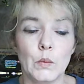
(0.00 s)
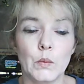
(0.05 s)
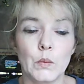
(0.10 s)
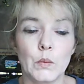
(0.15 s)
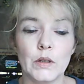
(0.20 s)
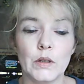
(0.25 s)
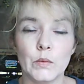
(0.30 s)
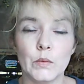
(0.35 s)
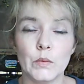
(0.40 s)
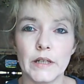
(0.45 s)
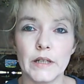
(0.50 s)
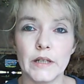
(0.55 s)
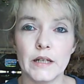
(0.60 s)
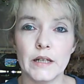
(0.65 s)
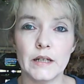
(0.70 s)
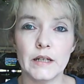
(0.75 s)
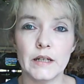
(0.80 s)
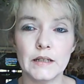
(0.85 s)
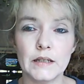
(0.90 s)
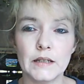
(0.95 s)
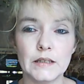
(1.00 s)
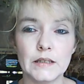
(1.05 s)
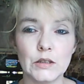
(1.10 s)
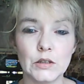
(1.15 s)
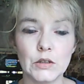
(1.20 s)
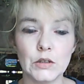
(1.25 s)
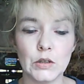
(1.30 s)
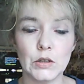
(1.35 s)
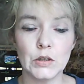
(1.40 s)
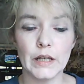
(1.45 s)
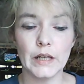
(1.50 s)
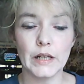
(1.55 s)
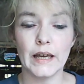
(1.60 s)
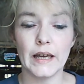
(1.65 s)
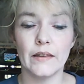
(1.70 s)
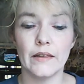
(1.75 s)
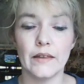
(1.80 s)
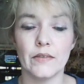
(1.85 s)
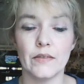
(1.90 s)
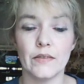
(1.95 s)
When we look
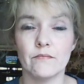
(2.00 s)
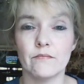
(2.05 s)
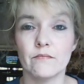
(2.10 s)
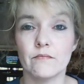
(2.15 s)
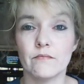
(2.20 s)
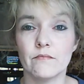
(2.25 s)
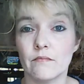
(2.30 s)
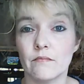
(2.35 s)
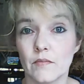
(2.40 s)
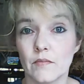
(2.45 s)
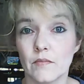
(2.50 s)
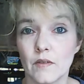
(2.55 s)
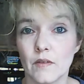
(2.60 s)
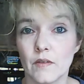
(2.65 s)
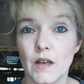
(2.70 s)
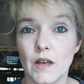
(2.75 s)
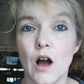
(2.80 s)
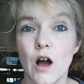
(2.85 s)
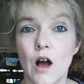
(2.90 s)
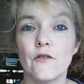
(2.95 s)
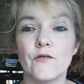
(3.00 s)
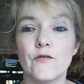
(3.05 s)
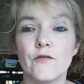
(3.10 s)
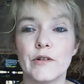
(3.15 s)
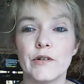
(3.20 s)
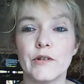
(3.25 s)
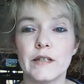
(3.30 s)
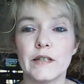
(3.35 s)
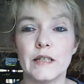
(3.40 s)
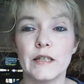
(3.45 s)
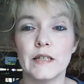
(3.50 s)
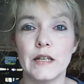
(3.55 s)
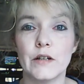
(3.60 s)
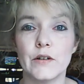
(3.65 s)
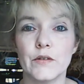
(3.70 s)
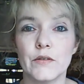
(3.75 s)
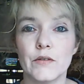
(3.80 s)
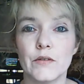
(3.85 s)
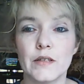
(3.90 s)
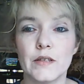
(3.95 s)
at the offerings
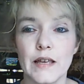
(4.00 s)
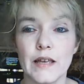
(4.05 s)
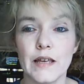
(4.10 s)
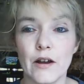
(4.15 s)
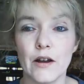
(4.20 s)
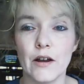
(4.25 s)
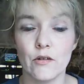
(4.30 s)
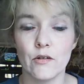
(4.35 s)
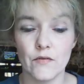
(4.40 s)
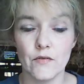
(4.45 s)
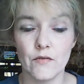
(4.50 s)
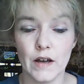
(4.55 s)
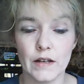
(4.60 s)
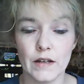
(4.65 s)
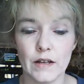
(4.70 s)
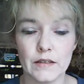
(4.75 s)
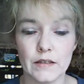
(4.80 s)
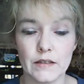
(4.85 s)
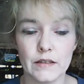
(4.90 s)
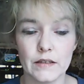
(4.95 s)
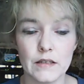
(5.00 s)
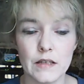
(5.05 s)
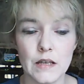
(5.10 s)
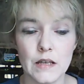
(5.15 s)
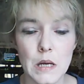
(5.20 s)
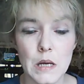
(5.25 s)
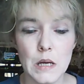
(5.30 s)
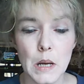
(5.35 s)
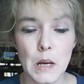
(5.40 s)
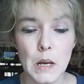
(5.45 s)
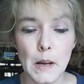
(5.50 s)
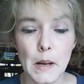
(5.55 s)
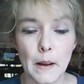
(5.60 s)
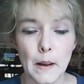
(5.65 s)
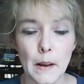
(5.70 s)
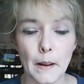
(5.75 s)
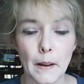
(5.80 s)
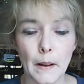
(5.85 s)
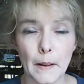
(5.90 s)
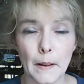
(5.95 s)
here, the sacrifices,
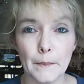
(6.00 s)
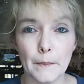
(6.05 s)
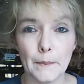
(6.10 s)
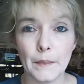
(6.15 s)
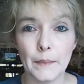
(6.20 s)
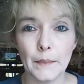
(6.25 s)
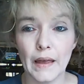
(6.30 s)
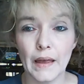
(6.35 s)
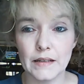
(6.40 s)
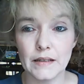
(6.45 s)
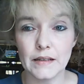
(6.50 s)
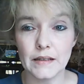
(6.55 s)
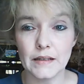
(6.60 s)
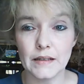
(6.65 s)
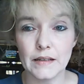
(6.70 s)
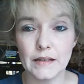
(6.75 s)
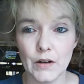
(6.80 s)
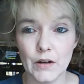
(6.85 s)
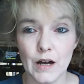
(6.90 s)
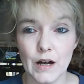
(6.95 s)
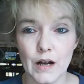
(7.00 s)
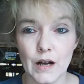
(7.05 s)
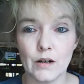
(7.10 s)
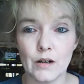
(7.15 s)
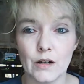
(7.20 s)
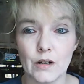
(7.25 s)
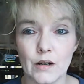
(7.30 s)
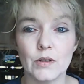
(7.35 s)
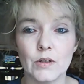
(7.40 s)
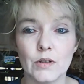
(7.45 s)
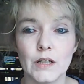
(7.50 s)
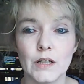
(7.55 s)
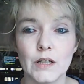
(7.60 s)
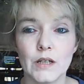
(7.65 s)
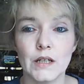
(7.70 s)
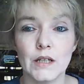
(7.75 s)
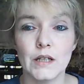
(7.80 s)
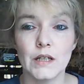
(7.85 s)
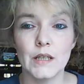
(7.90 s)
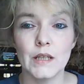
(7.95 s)
um, as they're called,
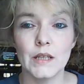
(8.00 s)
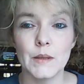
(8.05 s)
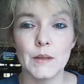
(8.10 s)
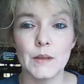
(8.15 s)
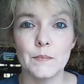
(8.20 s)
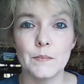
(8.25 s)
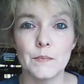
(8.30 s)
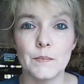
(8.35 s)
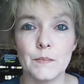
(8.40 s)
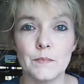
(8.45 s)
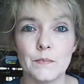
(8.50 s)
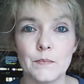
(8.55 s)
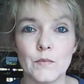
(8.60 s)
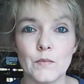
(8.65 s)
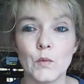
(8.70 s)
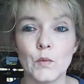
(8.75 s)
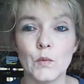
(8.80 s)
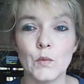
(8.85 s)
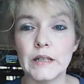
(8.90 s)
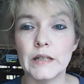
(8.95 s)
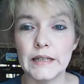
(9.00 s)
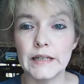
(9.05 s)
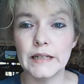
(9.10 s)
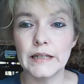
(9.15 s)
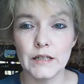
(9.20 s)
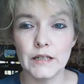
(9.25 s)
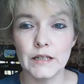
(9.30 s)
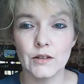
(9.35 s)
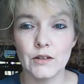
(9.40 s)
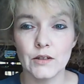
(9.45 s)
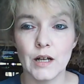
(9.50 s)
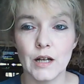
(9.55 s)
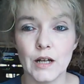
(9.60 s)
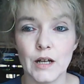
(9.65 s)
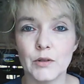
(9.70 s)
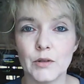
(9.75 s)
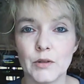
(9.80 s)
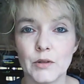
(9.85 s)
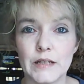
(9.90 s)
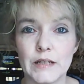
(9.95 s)
we need to come
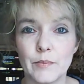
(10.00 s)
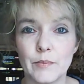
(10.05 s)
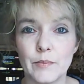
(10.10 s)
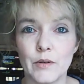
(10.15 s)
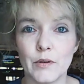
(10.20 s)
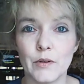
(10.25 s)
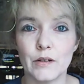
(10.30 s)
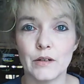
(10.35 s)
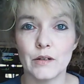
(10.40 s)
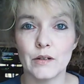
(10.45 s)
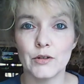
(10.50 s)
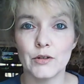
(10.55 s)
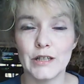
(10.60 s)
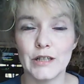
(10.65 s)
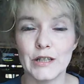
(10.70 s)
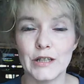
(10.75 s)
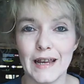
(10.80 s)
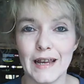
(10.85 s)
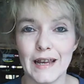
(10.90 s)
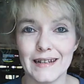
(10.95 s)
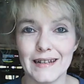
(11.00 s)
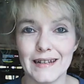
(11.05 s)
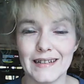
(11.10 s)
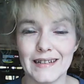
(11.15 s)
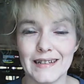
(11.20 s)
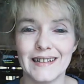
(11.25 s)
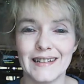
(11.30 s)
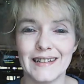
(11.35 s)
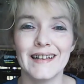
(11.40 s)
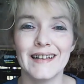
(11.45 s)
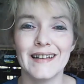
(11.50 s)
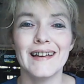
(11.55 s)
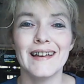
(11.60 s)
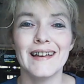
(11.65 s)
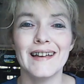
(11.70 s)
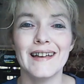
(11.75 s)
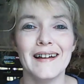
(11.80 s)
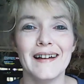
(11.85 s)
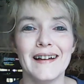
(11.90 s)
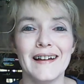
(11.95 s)
to a deeper understanding.
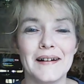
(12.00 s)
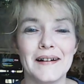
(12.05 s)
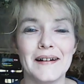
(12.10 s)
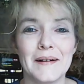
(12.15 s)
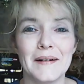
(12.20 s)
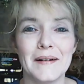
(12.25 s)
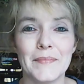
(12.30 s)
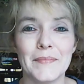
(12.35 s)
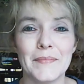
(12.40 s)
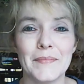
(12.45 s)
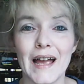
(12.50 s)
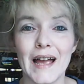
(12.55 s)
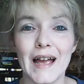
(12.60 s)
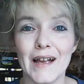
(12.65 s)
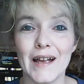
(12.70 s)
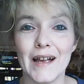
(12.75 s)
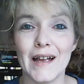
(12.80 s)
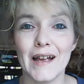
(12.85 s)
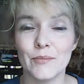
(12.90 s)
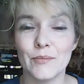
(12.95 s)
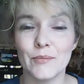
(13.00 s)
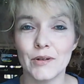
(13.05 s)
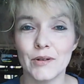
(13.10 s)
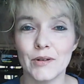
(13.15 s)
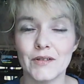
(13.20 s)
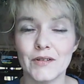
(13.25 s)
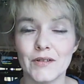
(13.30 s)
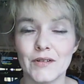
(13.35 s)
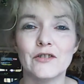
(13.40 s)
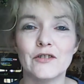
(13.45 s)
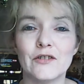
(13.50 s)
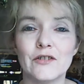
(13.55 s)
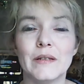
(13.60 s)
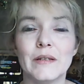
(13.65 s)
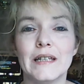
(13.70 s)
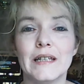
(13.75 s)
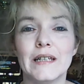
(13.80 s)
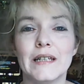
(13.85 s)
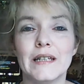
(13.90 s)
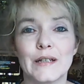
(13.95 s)
Um, and I have the privilege of
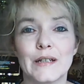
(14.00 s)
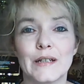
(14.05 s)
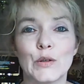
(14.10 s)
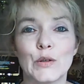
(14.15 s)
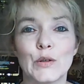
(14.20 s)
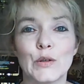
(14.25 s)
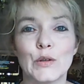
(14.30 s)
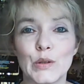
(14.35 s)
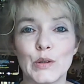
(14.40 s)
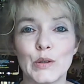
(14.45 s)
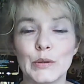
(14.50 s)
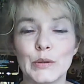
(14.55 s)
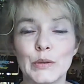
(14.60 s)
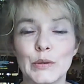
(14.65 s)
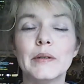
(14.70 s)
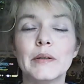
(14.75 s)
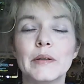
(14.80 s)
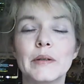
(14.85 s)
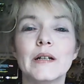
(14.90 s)
being in a group